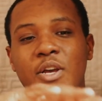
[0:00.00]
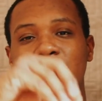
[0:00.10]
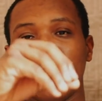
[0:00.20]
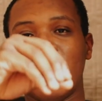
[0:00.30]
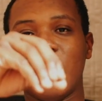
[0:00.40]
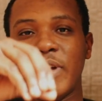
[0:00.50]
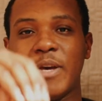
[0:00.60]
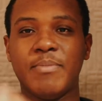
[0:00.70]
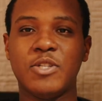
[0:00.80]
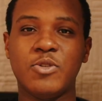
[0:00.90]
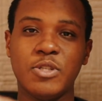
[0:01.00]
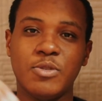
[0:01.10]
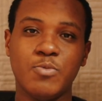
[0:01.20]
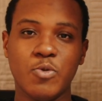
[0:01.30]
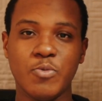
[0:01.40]
your
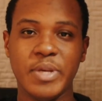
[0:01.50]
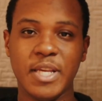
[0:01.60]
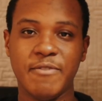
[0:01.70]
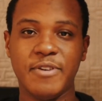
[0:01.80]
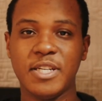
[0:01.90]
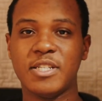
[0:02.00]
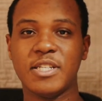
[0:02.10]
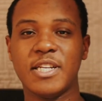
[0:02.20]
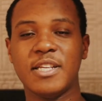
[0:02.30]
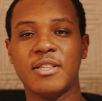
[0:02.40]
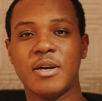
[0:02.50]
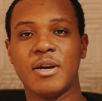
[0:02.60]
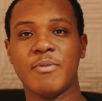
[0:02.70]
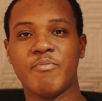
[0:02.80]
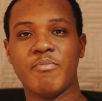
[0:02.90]
images will be featured in
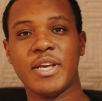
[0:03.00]
the